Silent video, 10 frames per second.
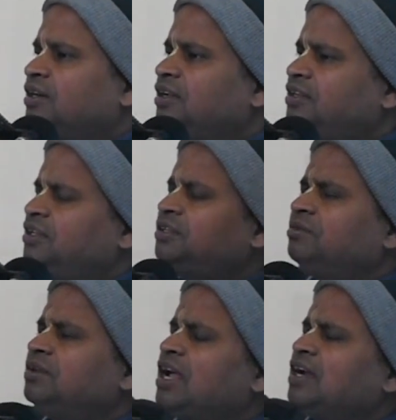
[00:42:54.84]
Disease
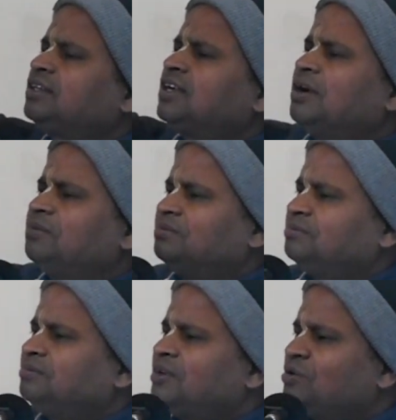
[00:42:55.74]
will not come.
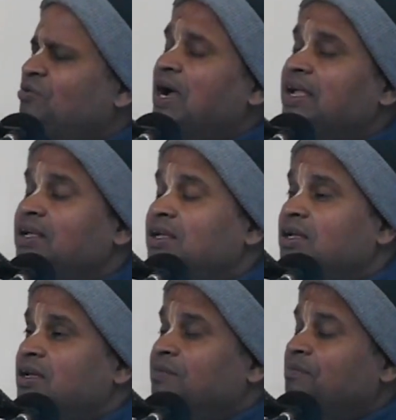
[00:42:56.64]
Why?
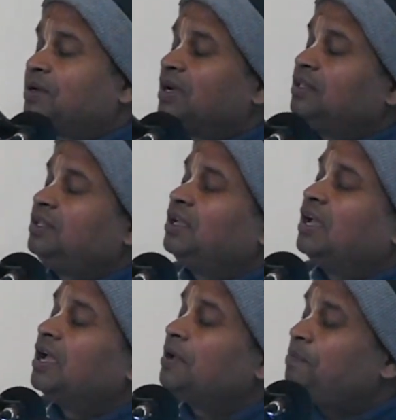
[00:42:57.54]
Because the
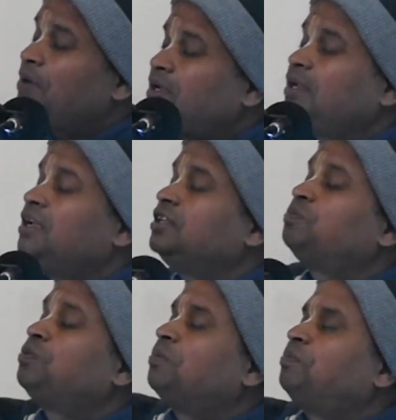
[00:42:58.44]
habit
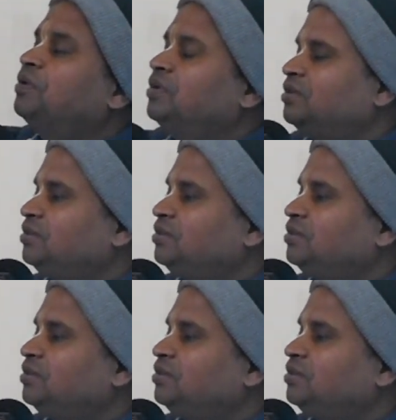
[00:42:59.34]
is proper.